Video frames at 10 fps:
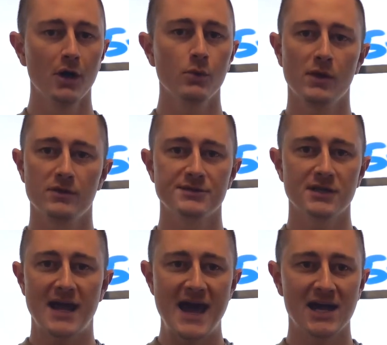whether it's
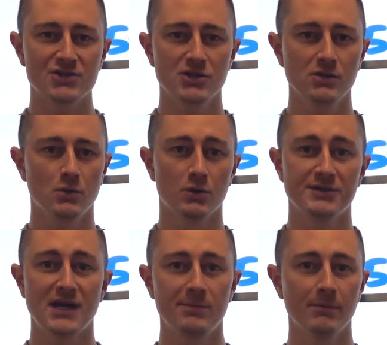an action or a
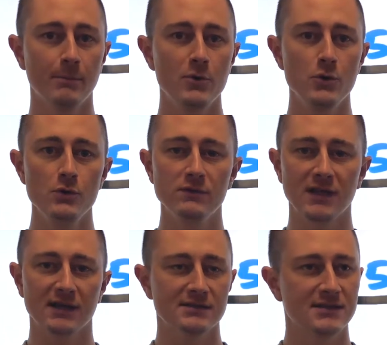type of move
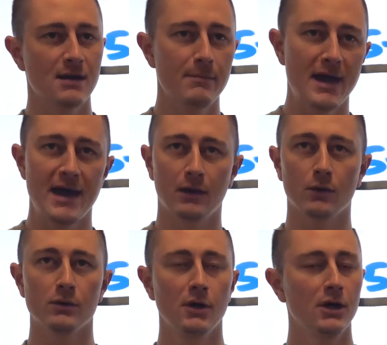like a step back
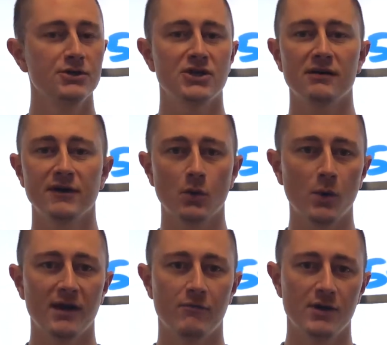or shot fake,
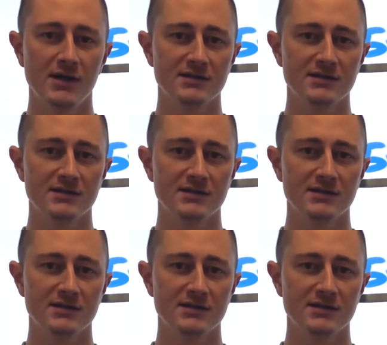whatever it is.